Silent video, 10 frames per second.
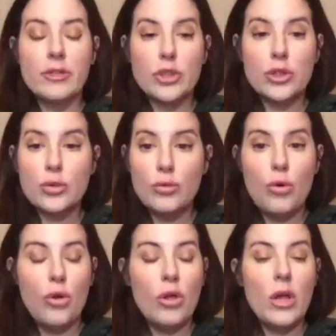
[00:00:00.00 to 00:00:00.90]
If there's a
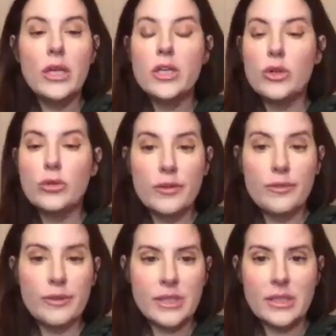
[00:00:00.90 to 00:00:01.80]
school,
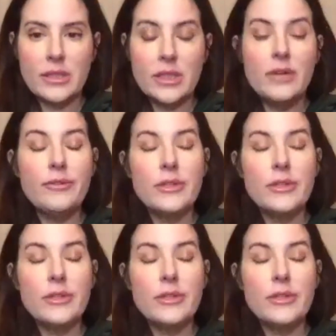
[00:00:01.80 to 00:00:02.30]
different